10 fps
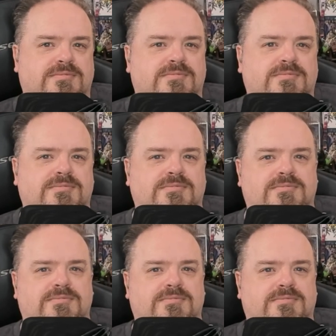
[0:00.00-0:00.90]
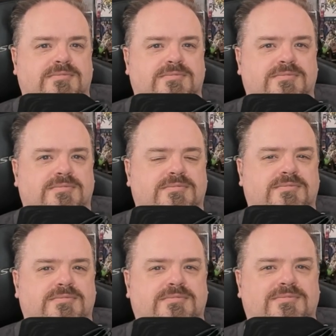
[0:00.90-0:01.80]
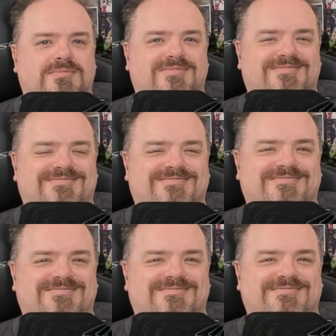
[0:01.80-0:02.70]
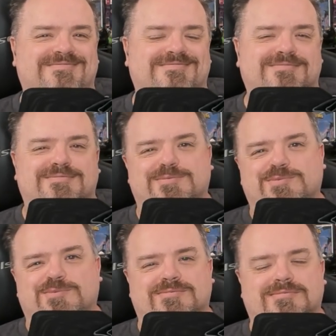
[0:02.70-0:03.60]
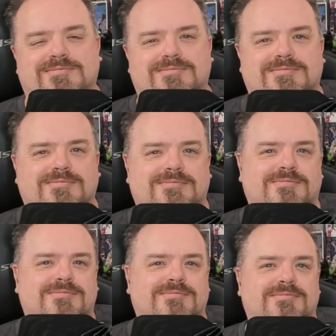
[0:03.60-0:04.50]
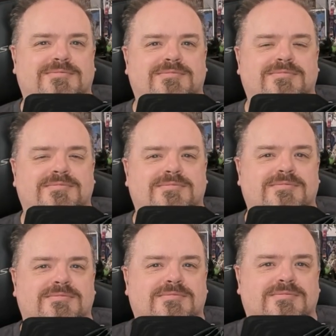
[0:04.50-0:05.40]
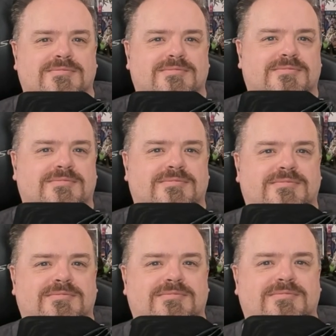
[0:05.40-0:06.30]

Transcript: (not speaking)